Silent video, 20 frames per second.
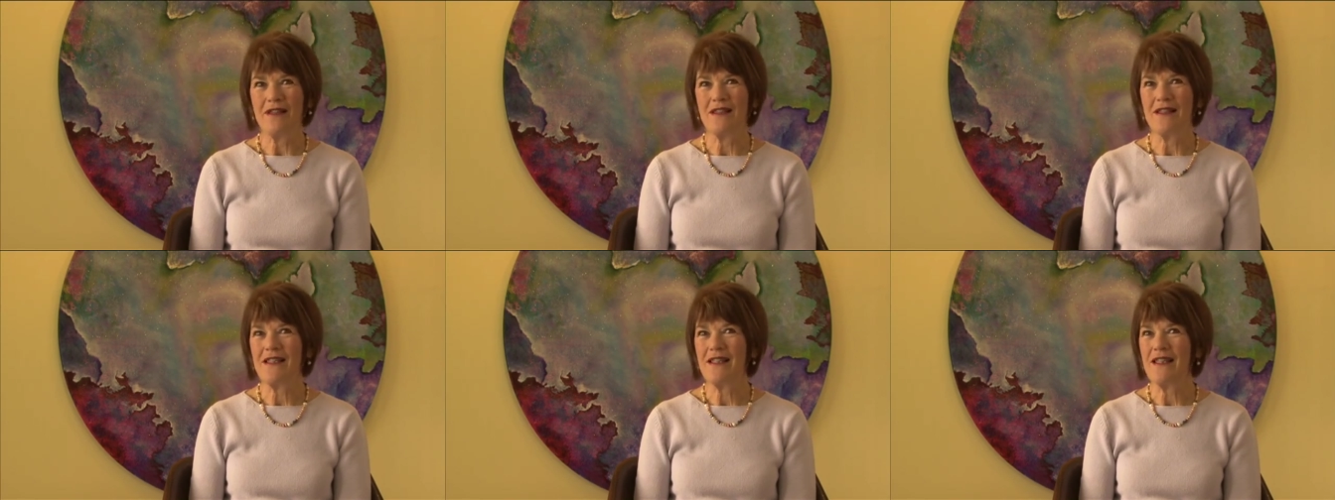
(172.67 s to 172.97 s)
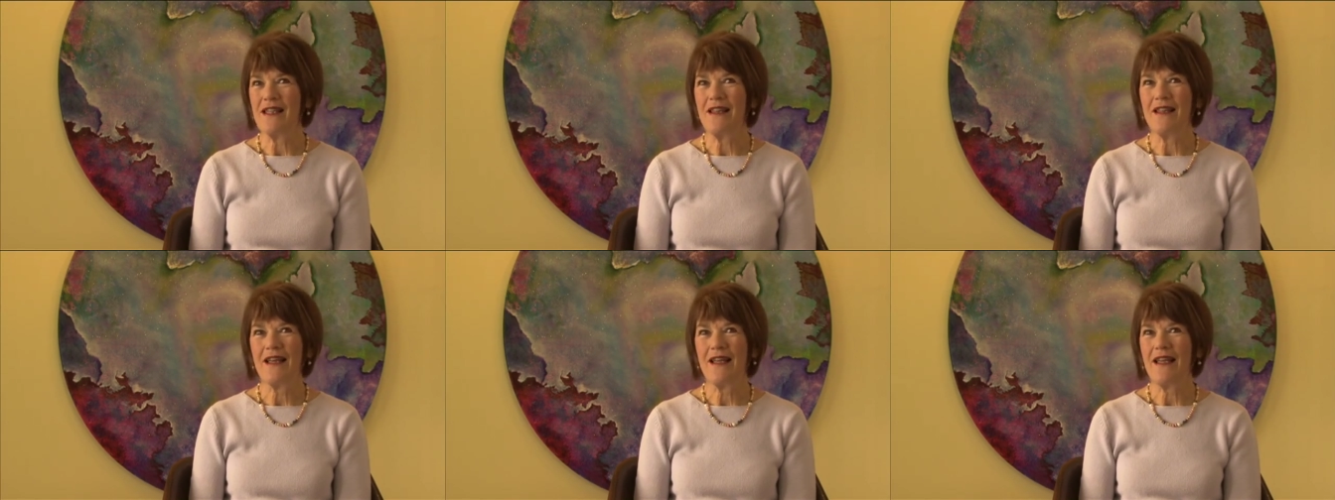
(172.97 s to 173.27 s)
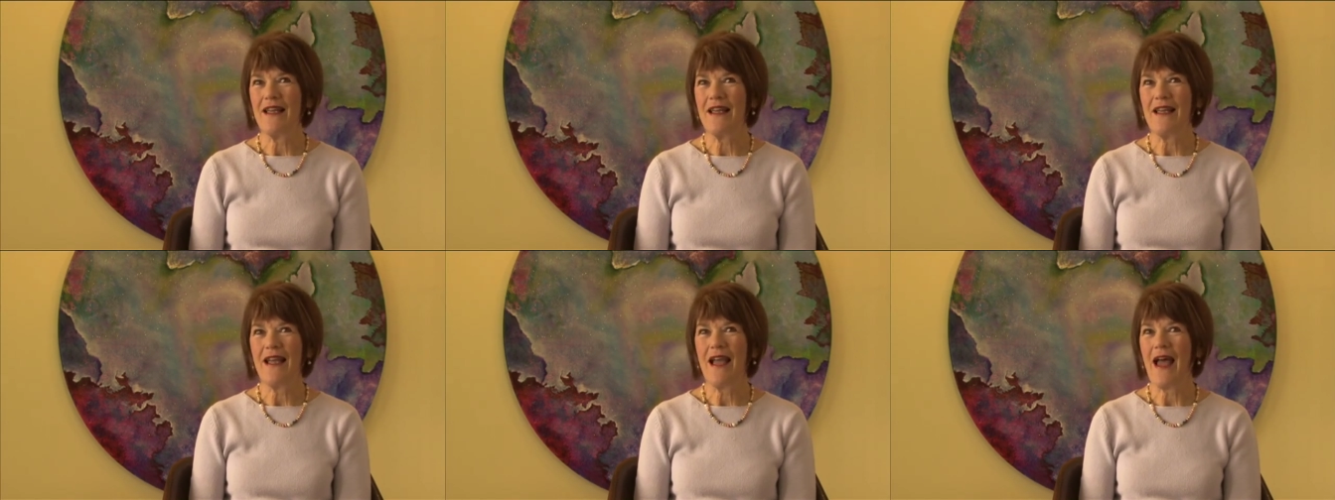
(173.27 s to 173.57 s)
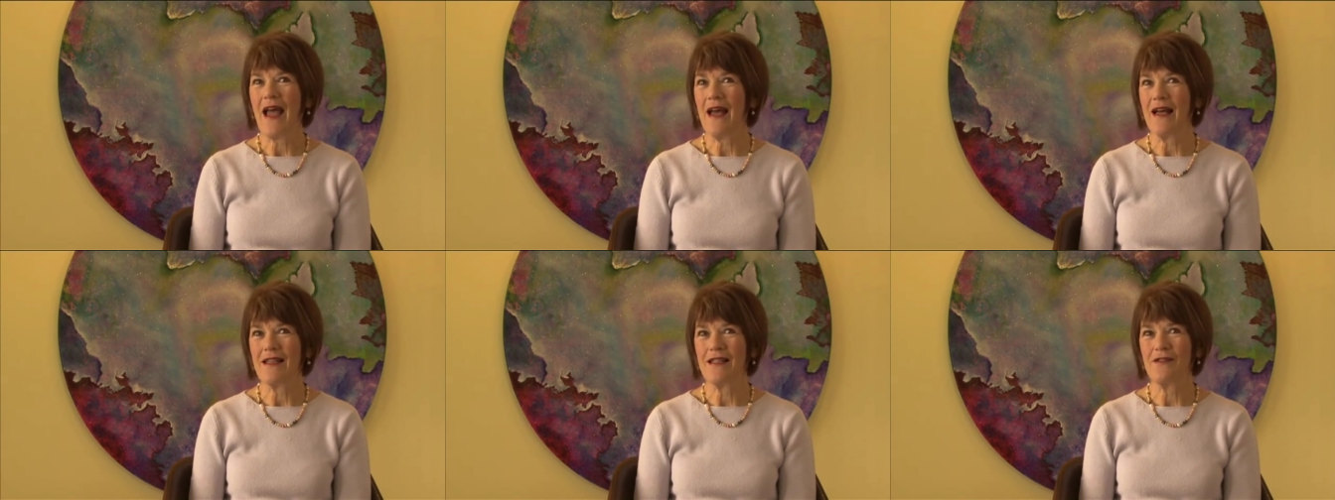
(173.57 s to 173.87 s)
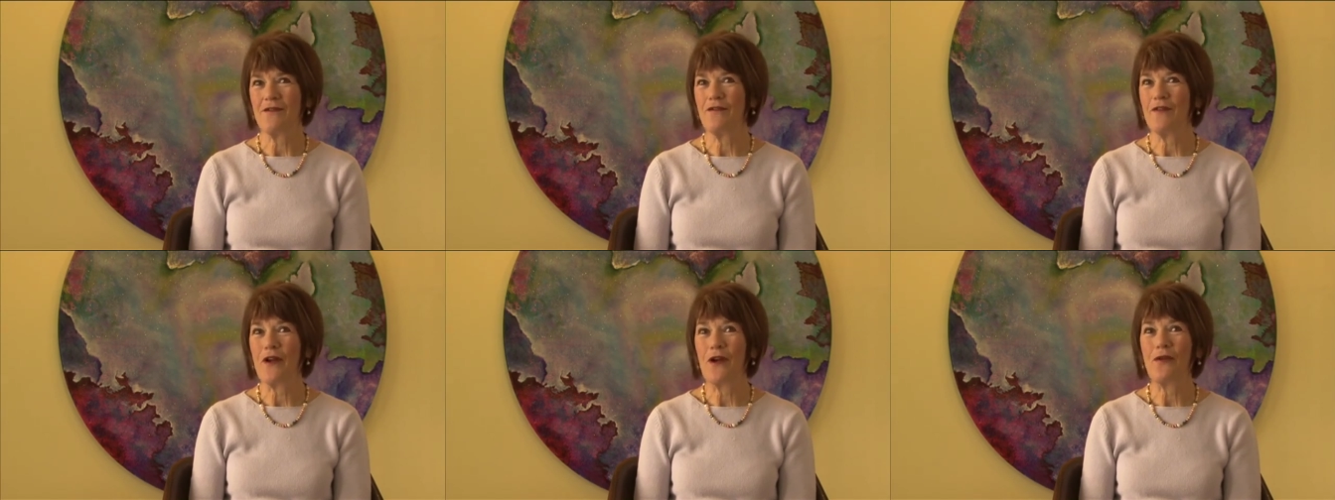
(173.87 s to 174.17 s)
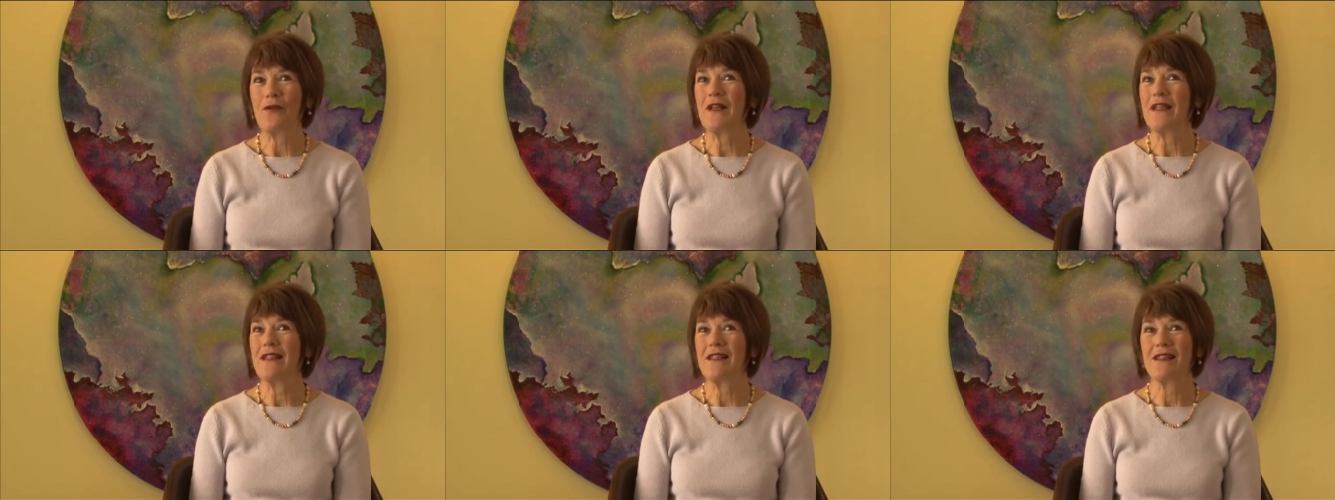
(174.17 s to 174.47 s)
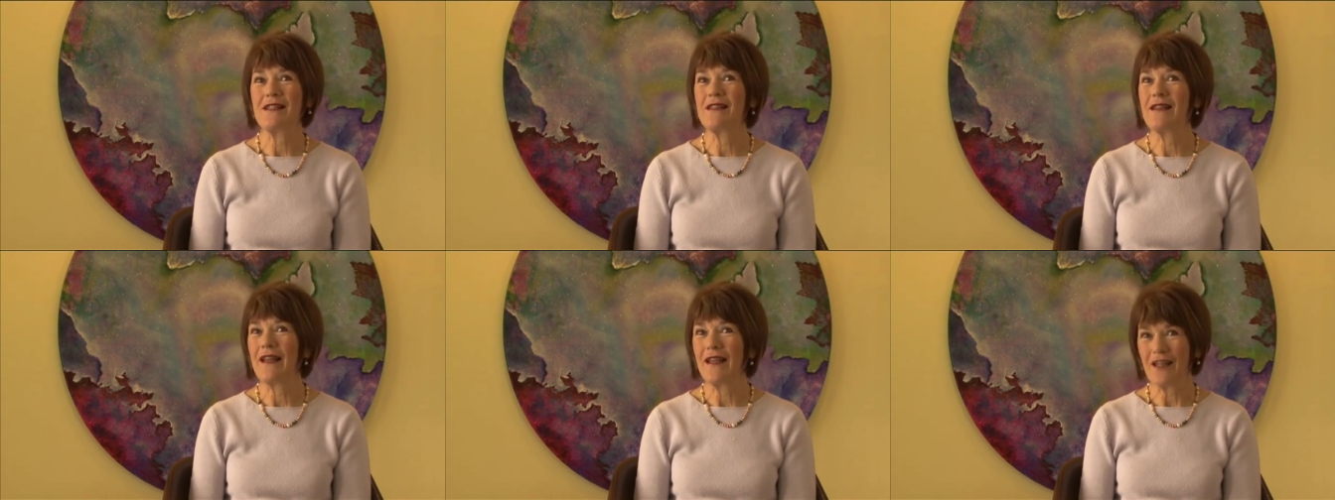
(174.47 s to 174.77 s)
and see that he has a very
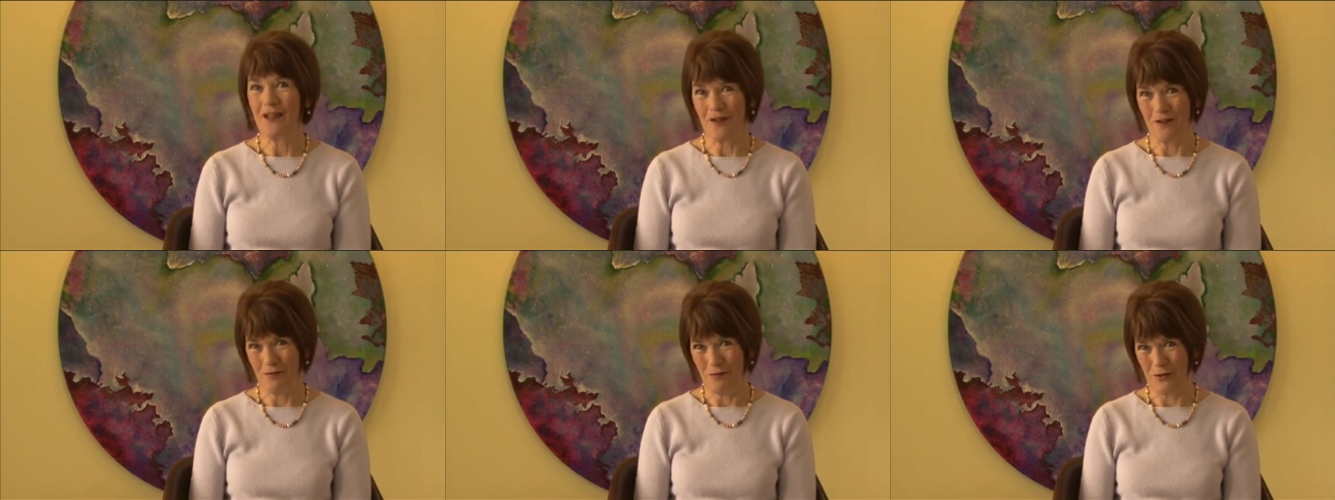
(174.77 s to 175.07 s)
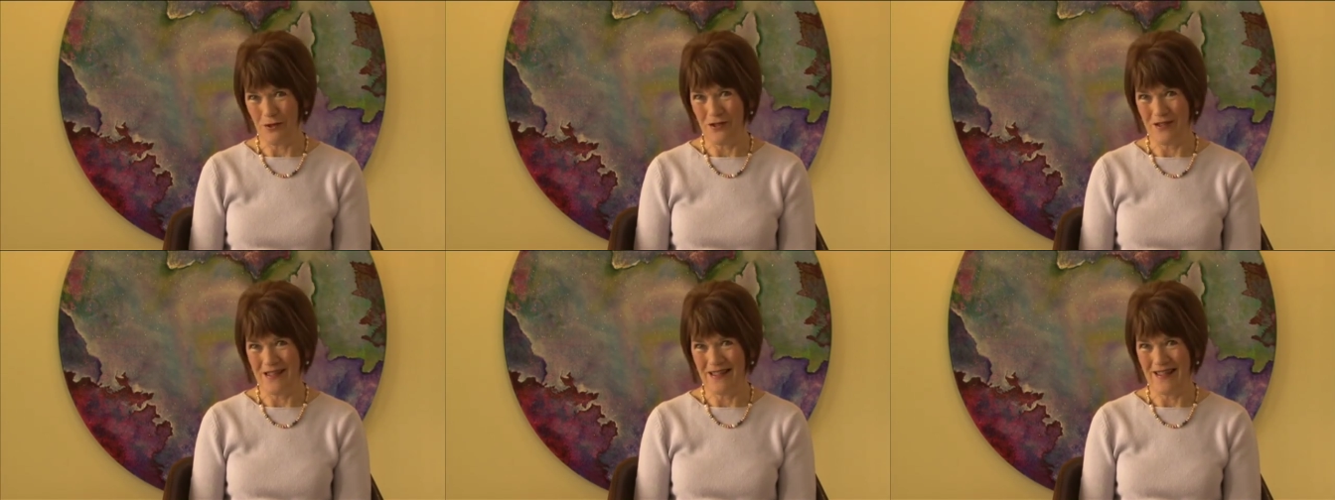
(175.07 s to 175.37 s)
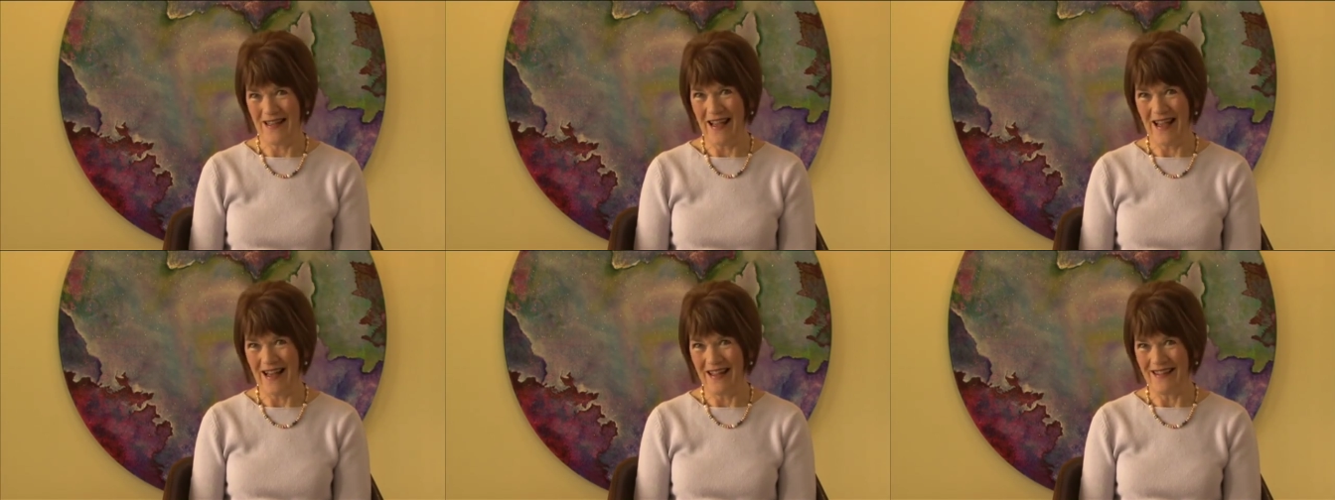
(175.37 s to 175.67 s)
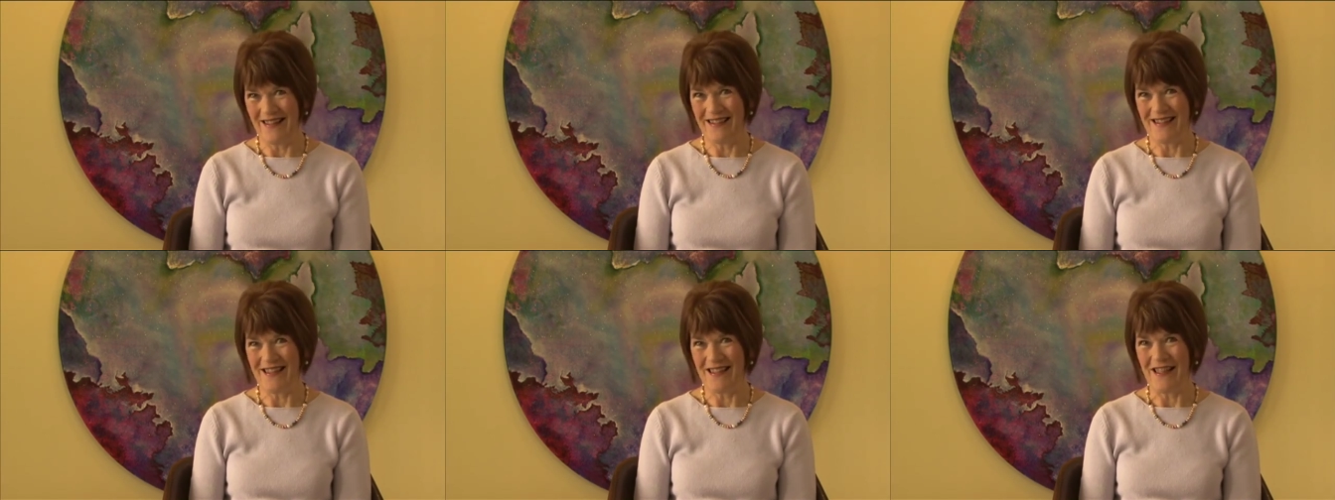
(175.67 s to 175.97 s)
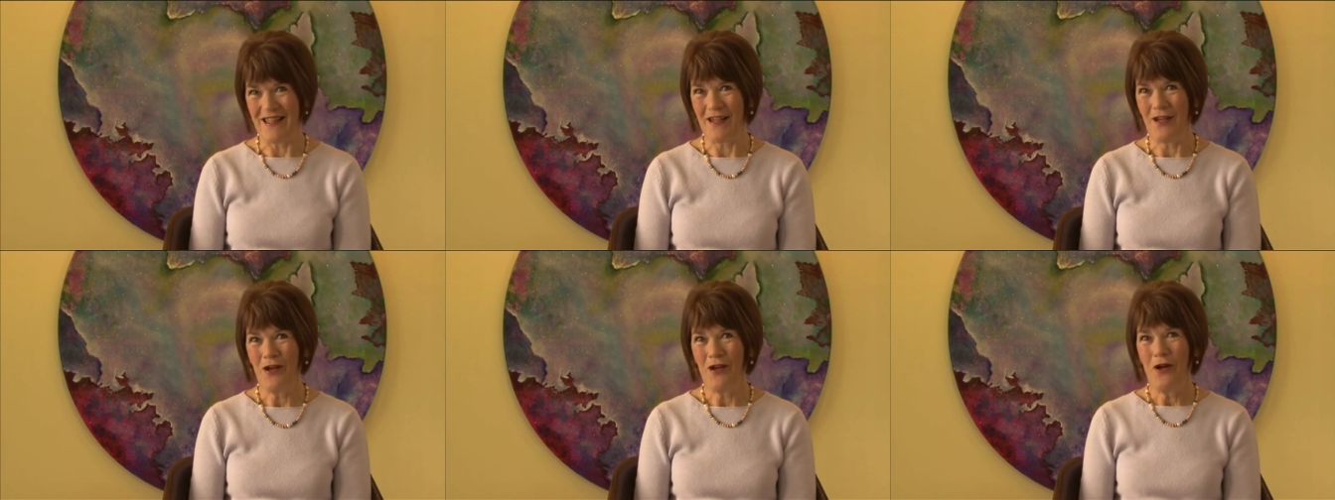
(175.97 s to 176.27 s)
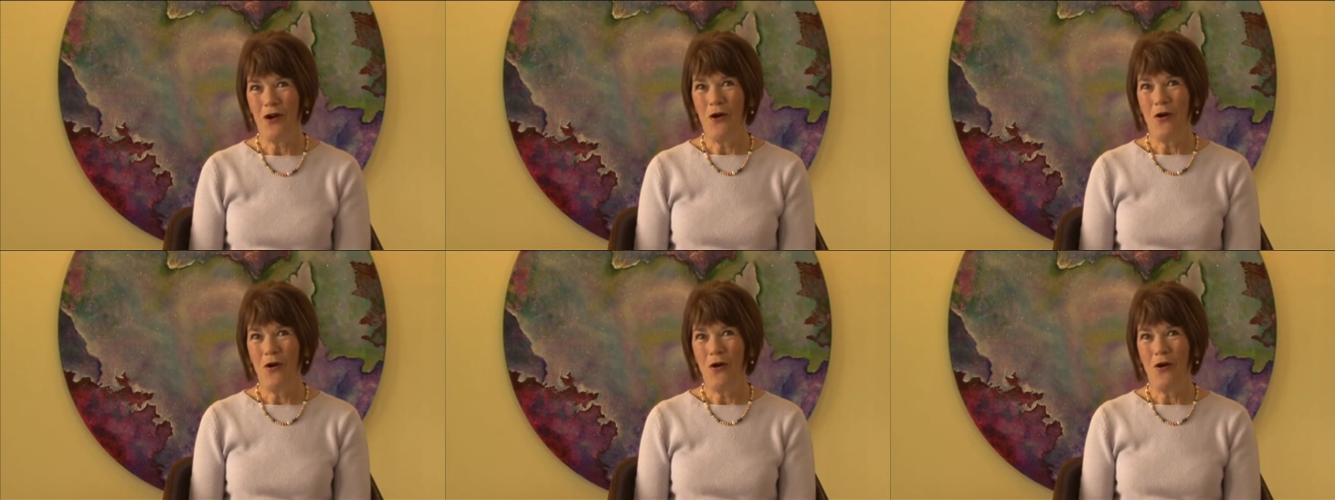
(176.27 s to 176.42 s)
distinctive personality,